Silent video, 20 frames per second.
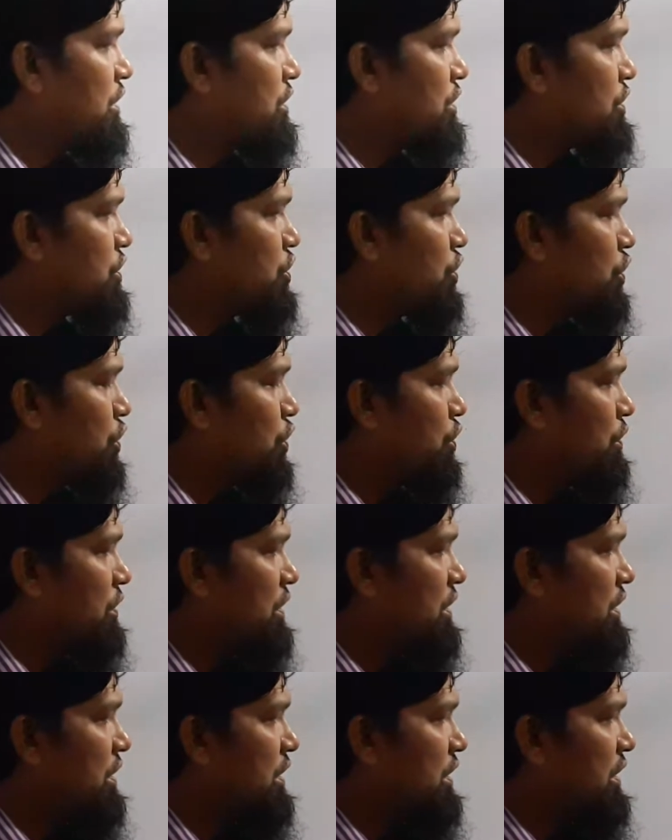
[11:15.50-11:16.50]
so
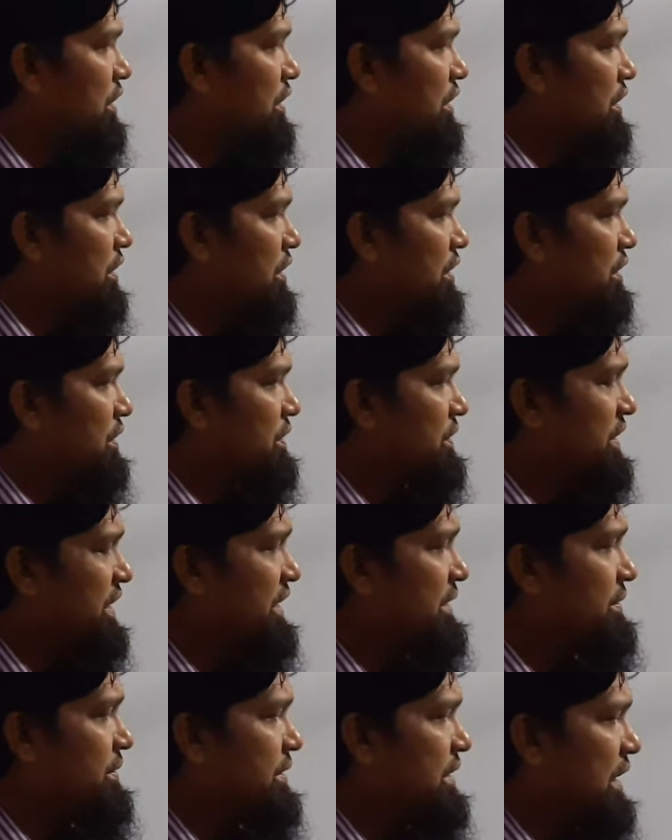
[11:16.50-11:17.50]

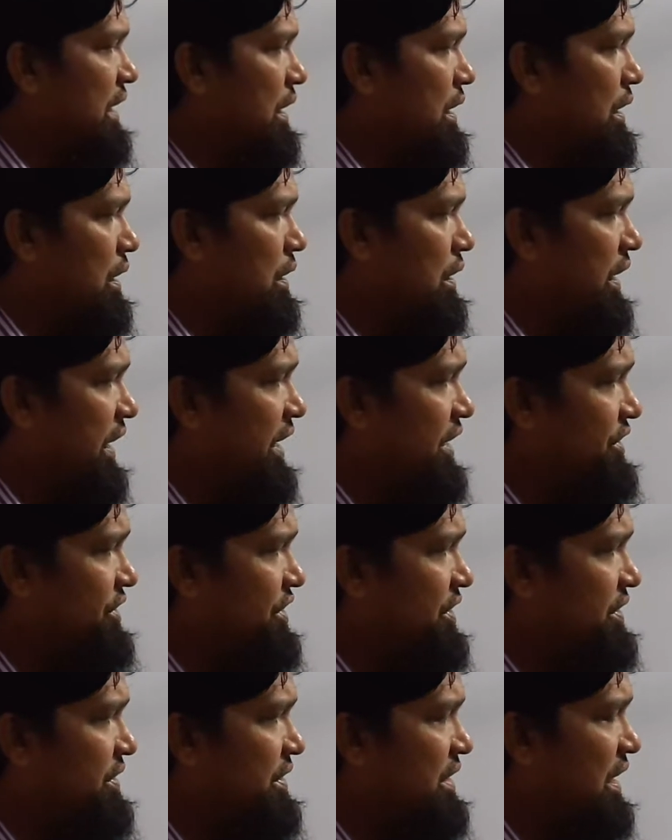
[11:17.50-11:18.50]
since 8
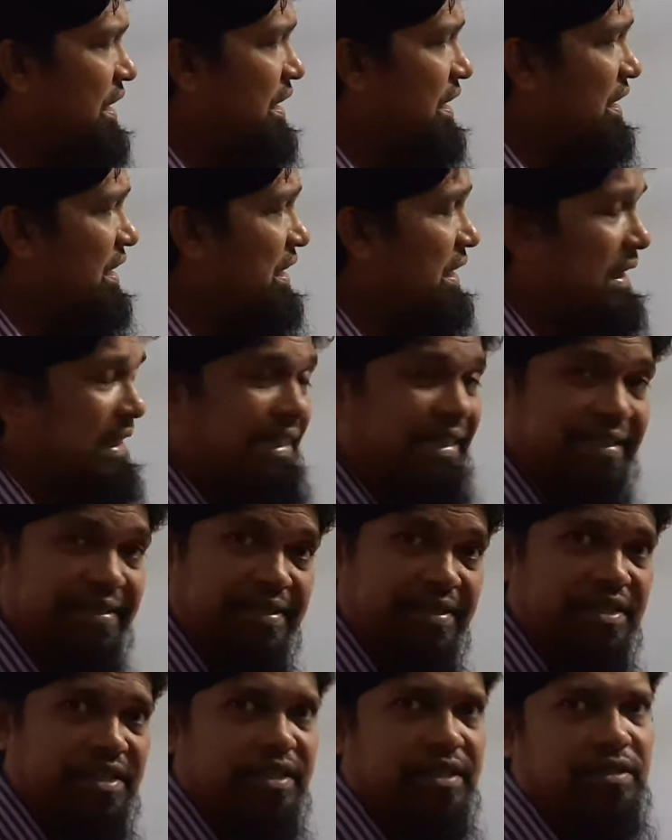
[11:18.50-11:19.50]
is the
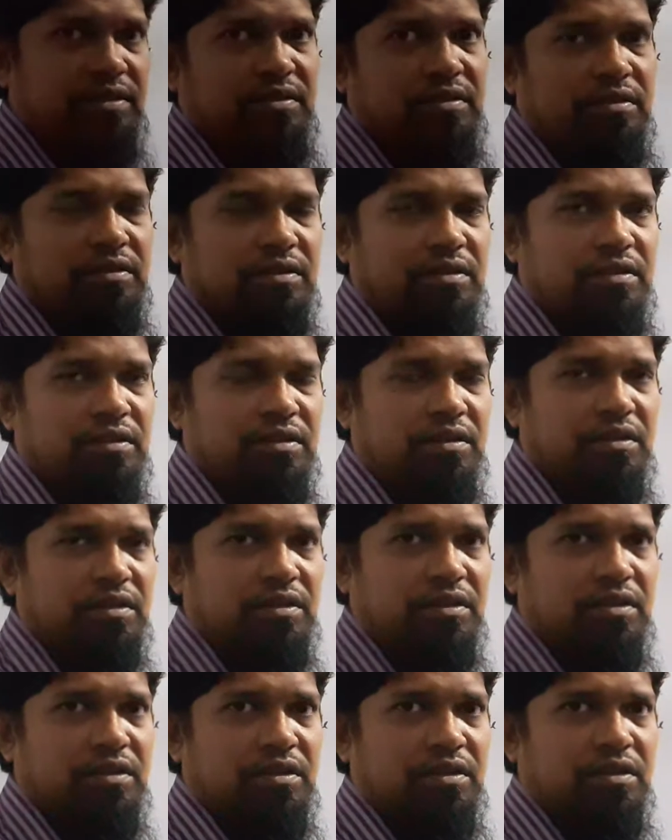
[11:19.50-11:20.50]
least
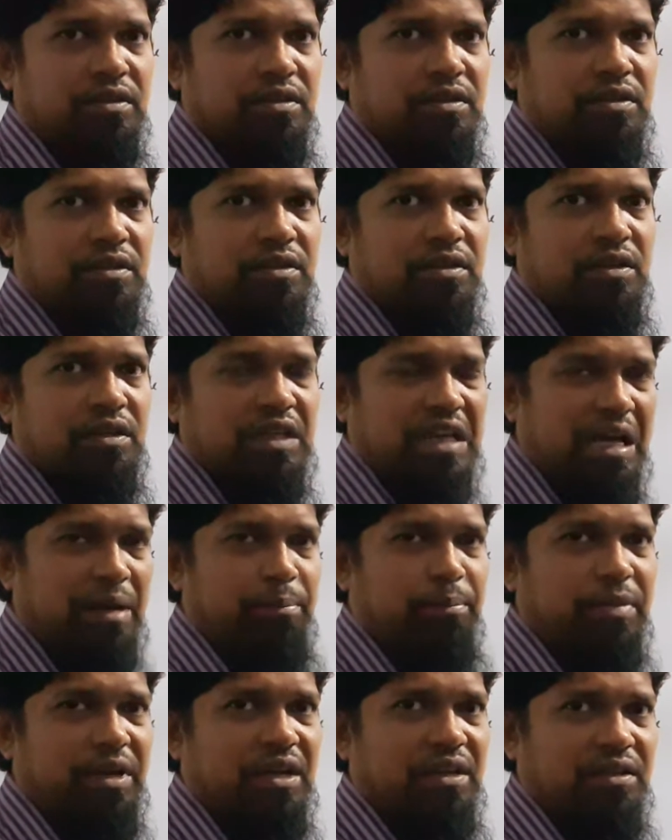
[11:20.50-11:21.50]

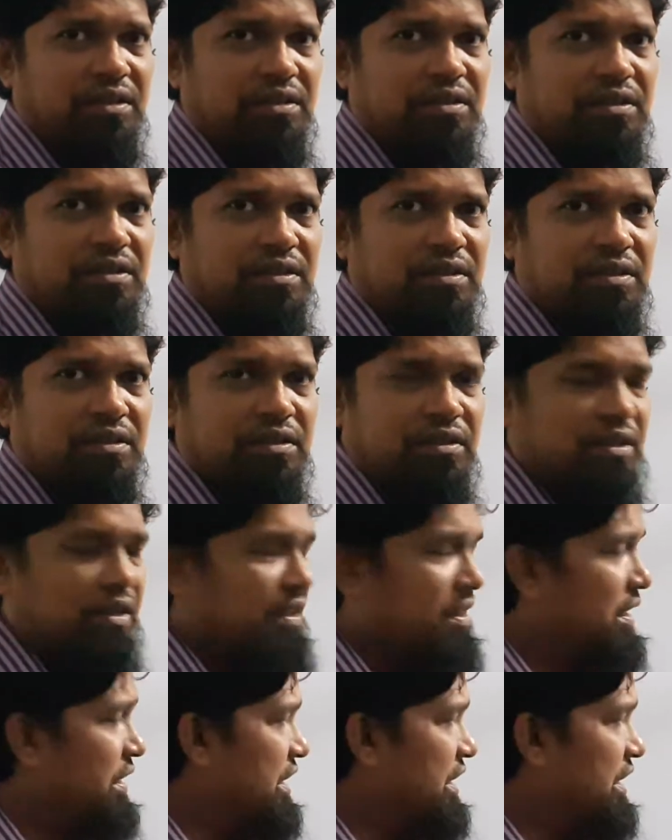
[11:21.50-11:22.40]
number in the